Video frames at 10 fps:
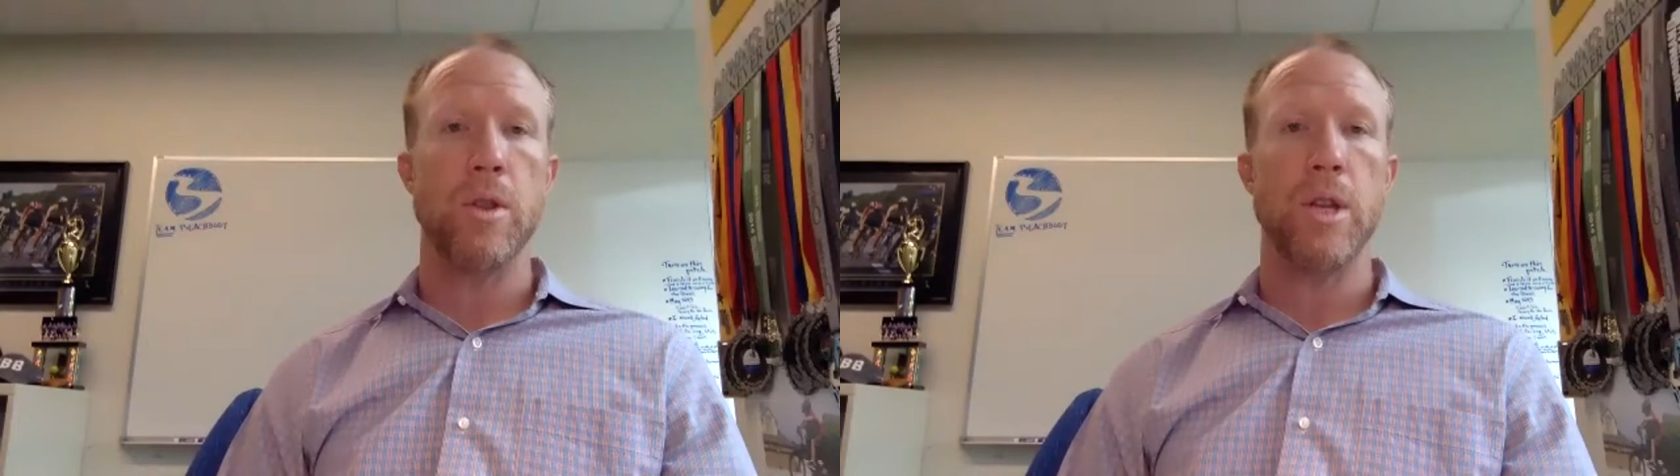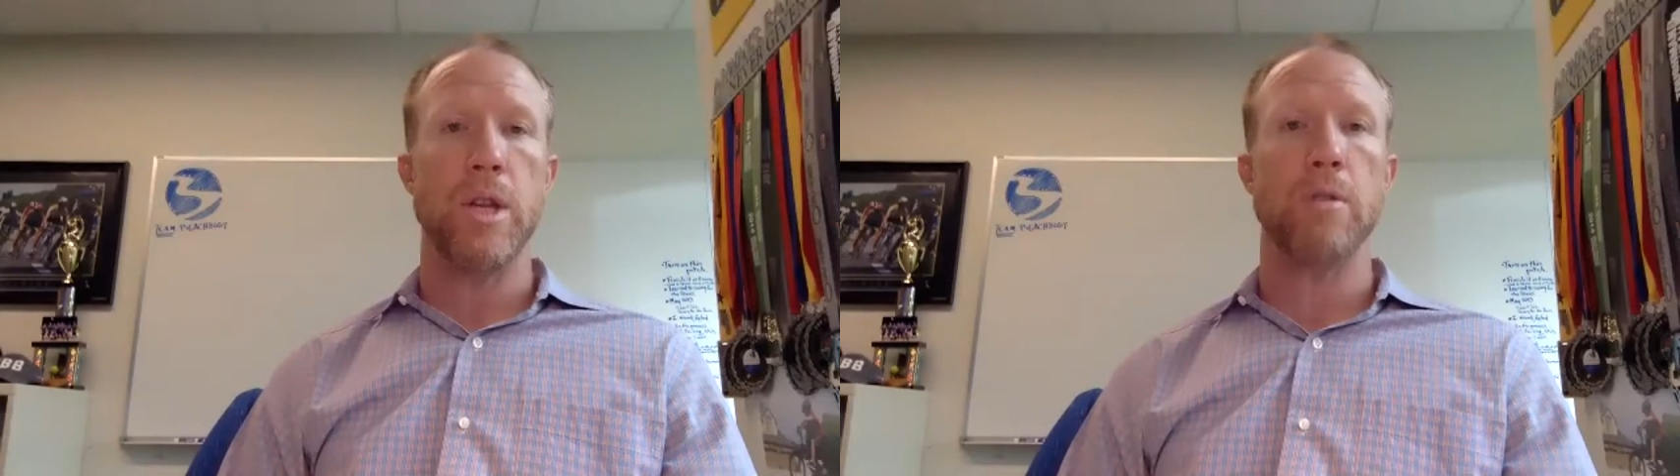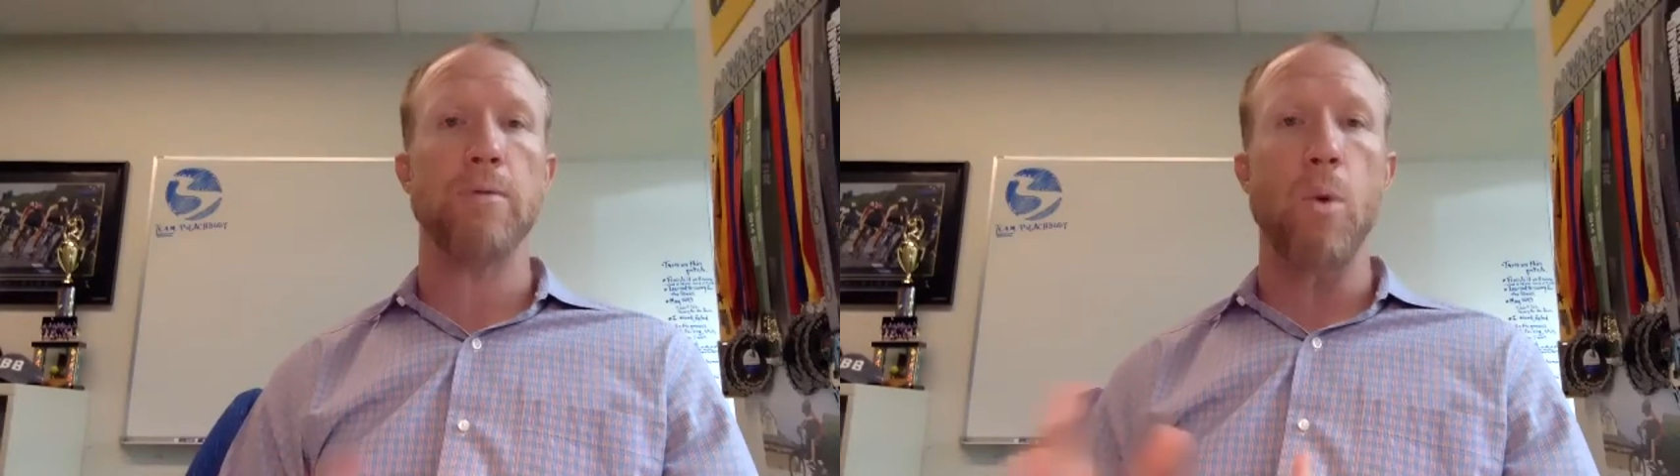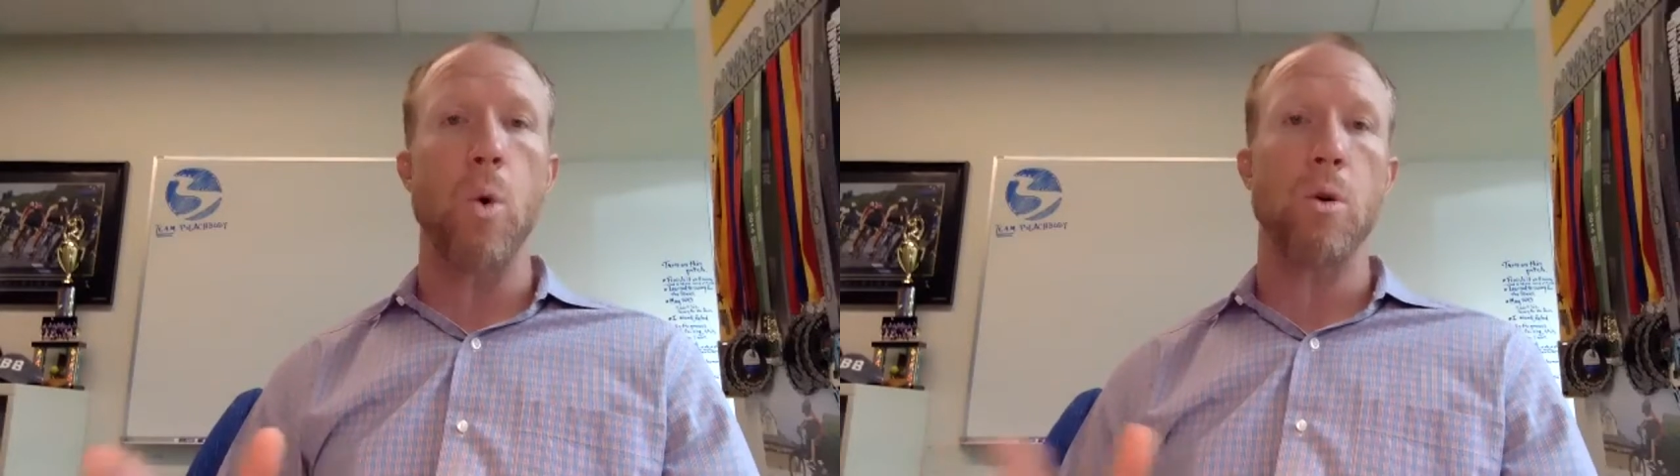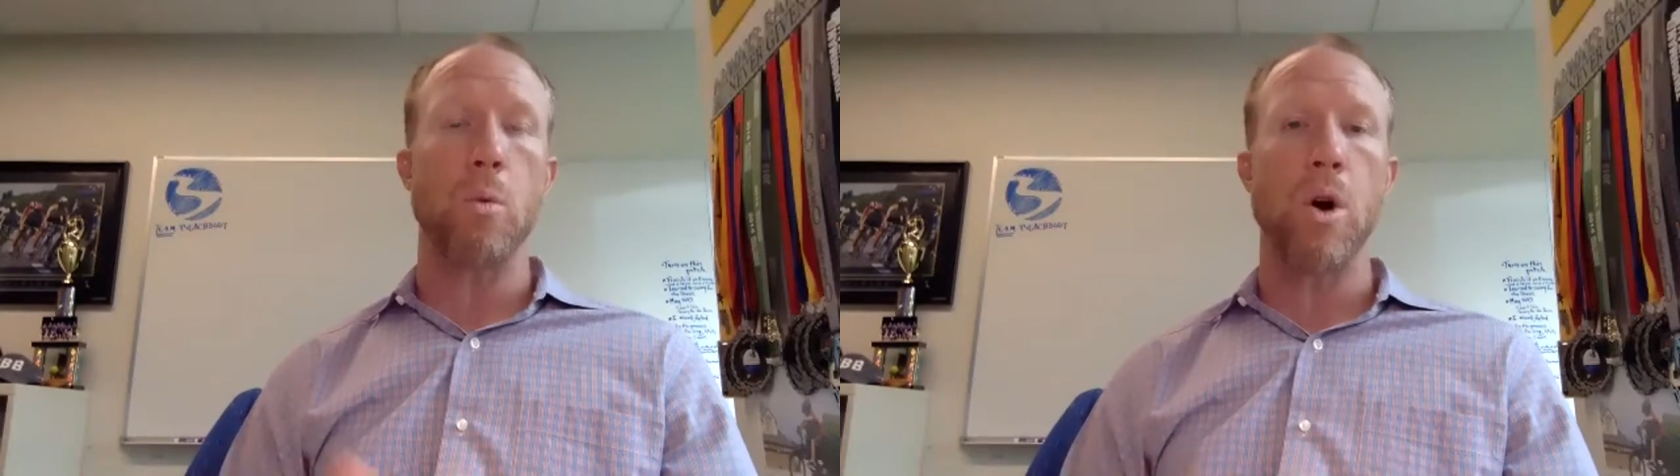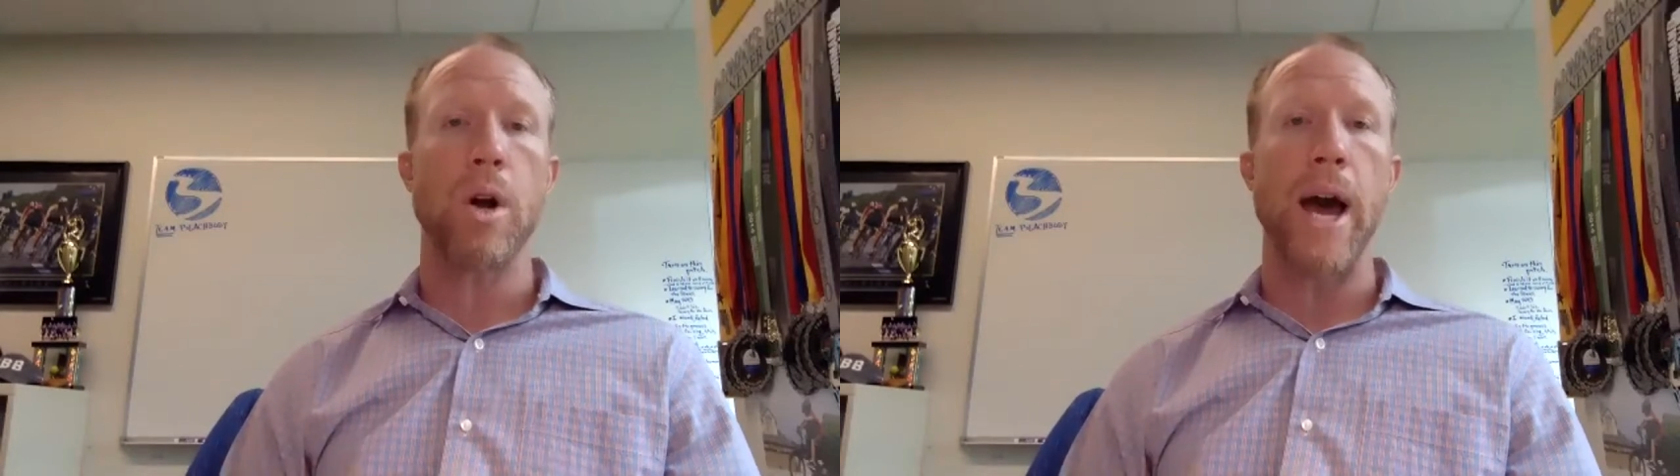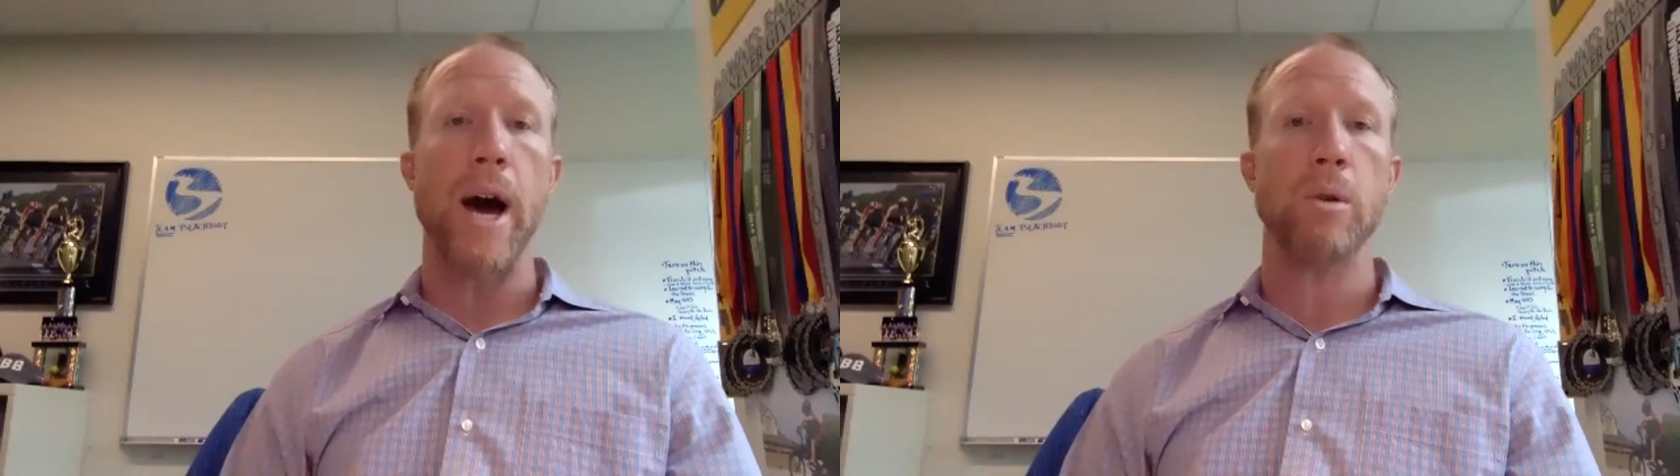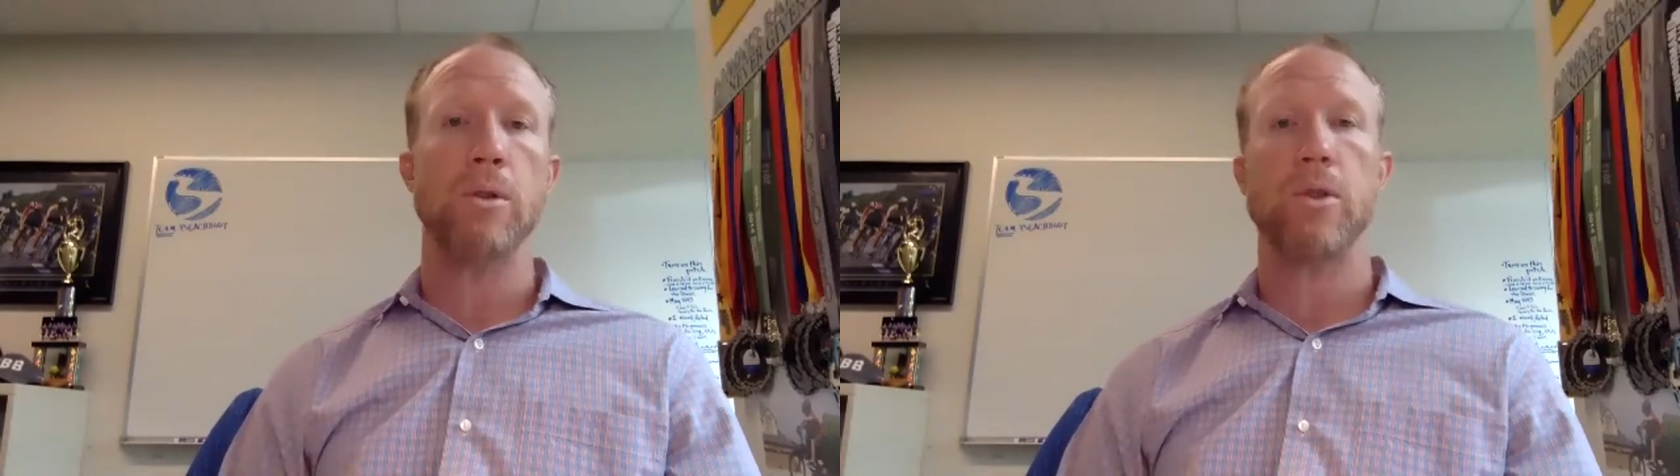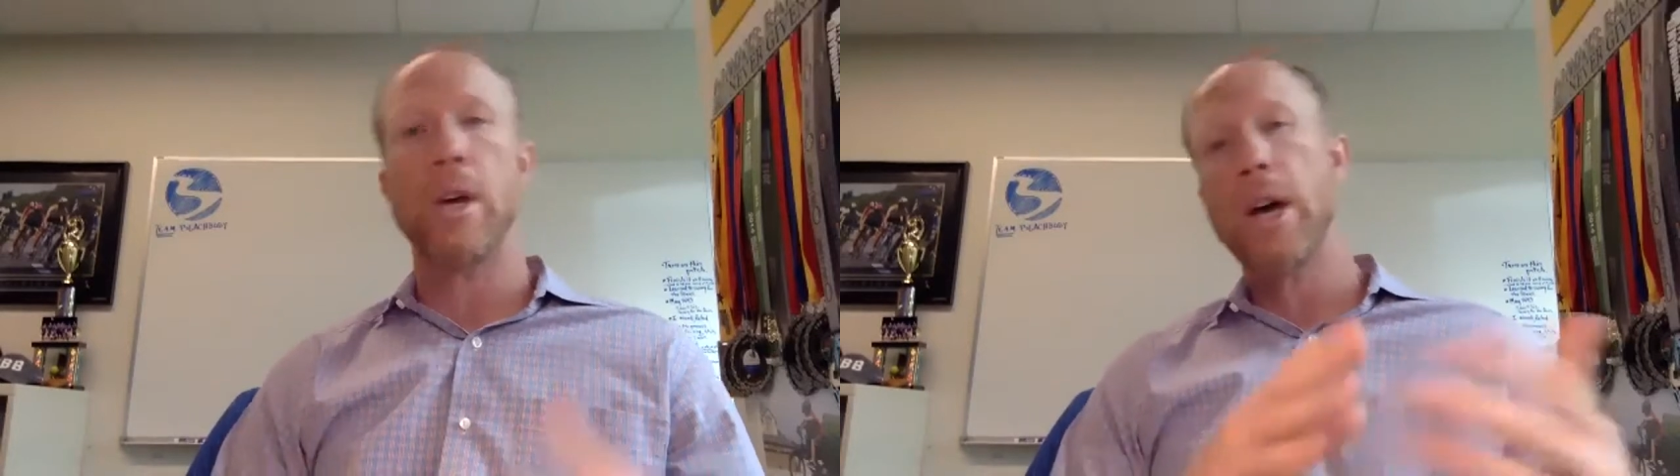these four workouts